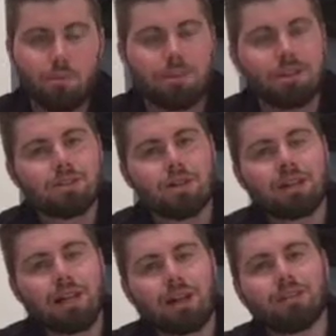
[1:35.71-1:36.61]
because a
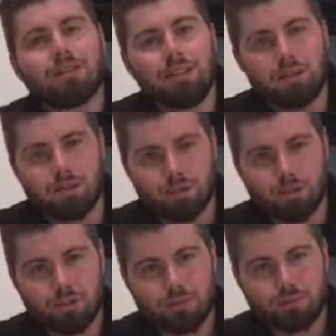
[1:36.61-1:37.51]
lot of
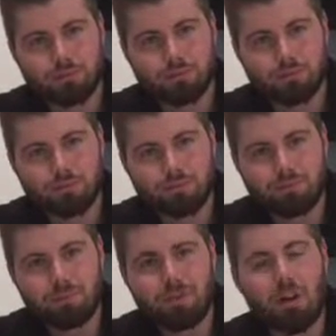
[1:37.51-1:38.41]
leaders
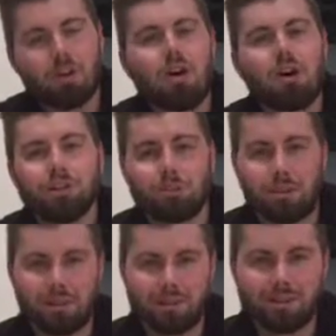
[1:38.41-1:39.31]
are called
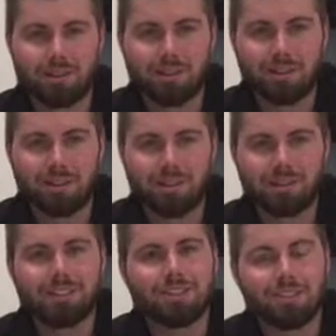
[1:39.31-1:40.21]
upon
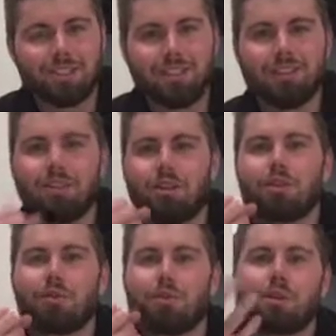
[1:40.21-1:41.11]
to lead
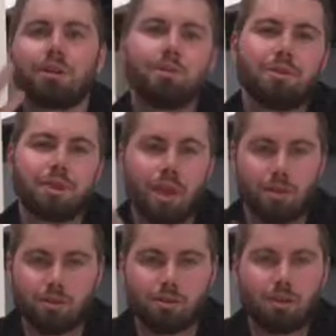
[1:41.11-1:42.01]
through their
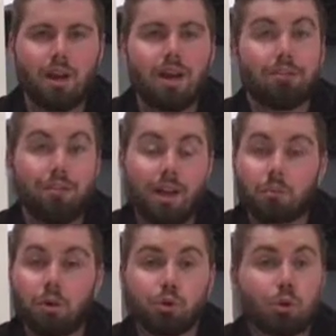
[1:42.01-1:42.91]
communication. In fact,
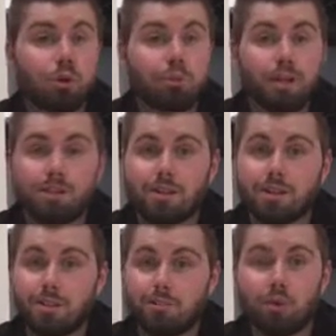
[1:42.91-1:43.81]
most
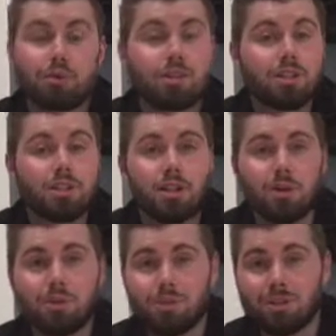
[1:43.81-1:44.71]
workplaces, most
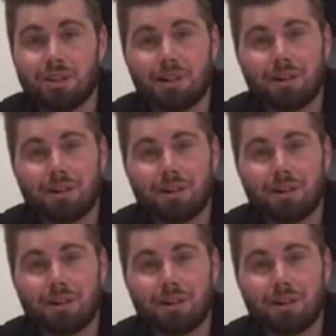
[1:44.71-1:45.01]
CEOs,